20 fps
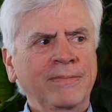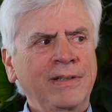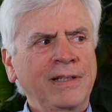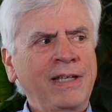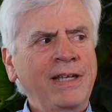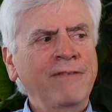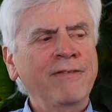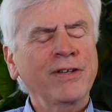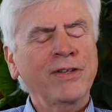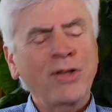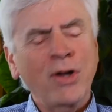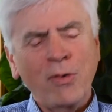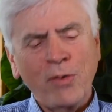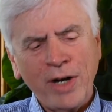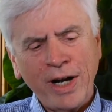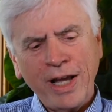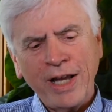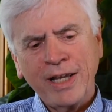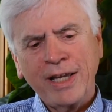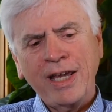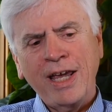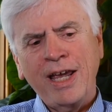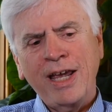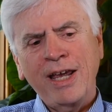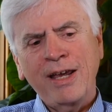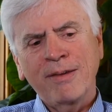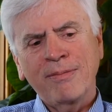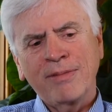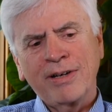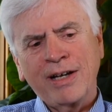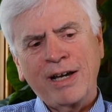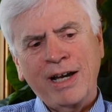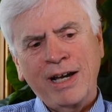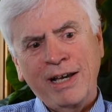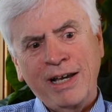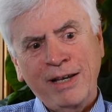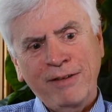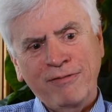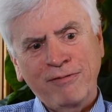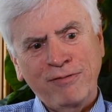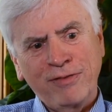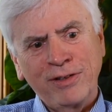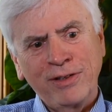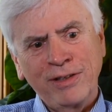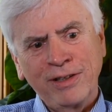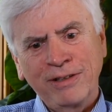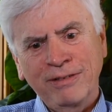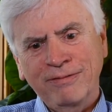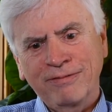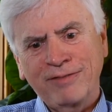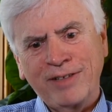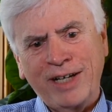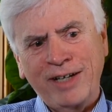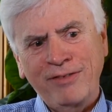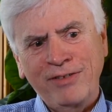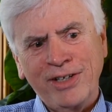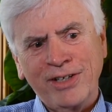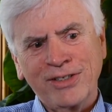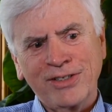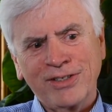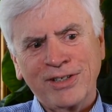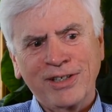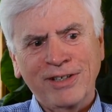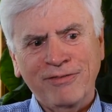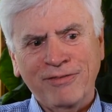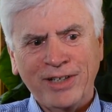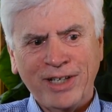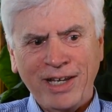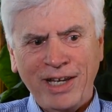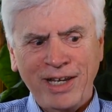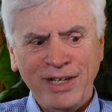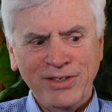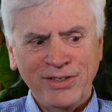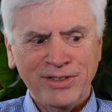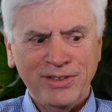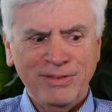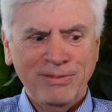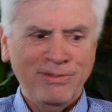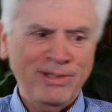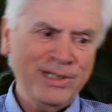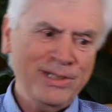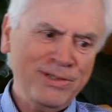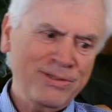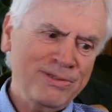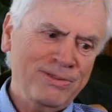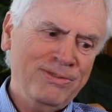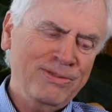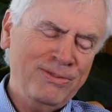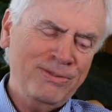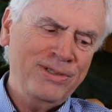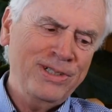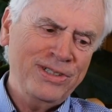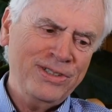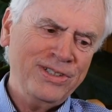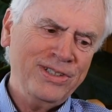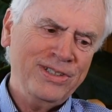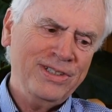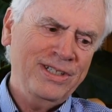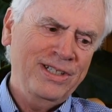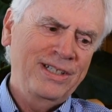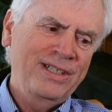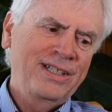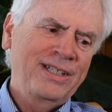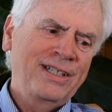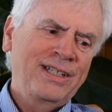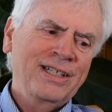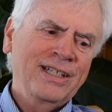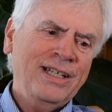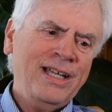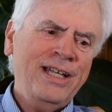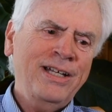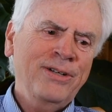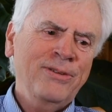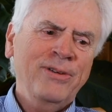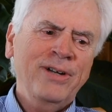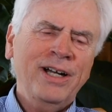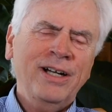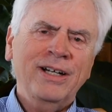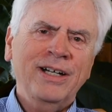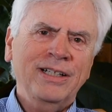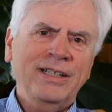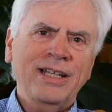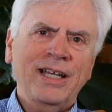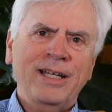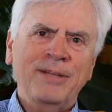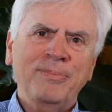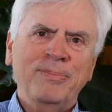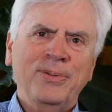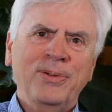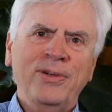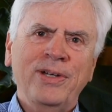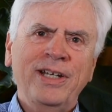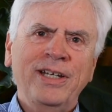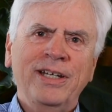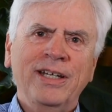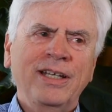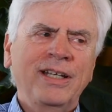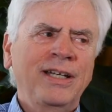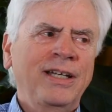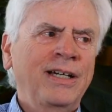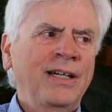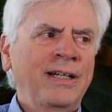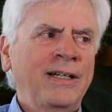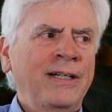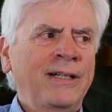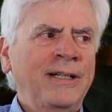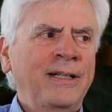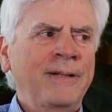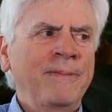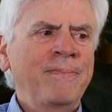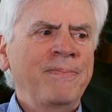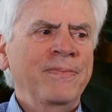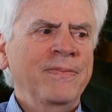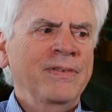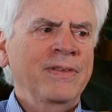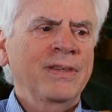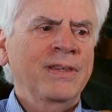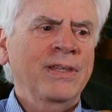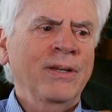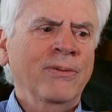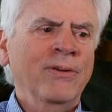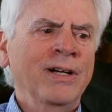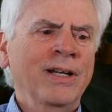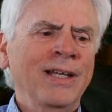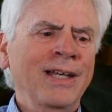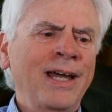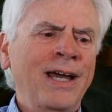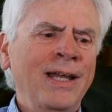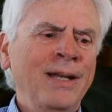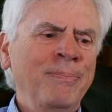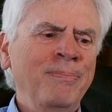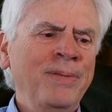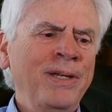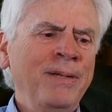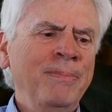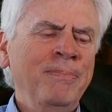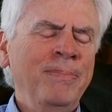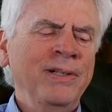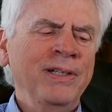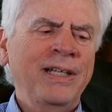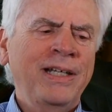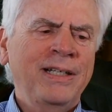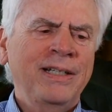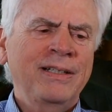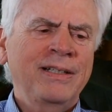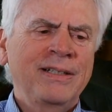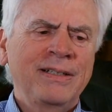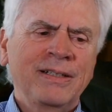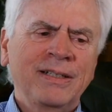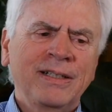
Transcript: Even though when I came, I had full 5-year certification, which was kind of rare at that point. There were a lot of people that